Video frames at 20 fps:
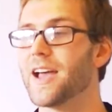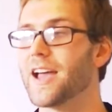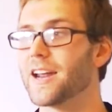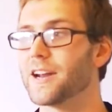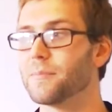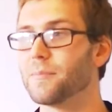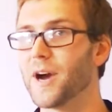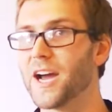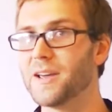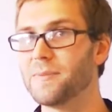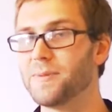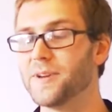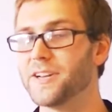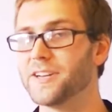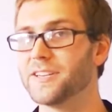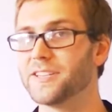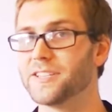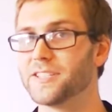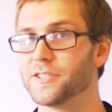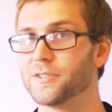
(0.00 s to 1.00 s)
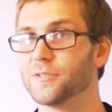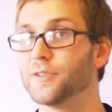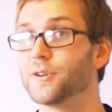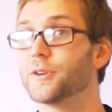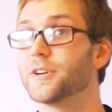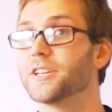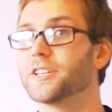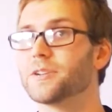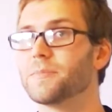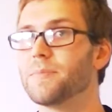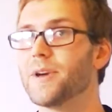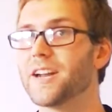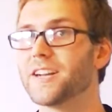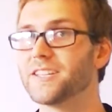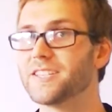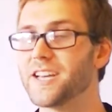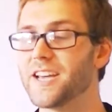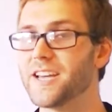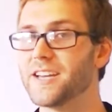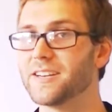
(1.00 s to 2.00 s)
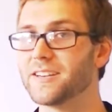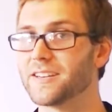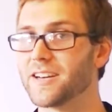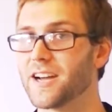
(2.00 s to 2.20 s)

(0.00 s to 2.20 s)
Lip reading: And in my opinion, as you're learning to meditate,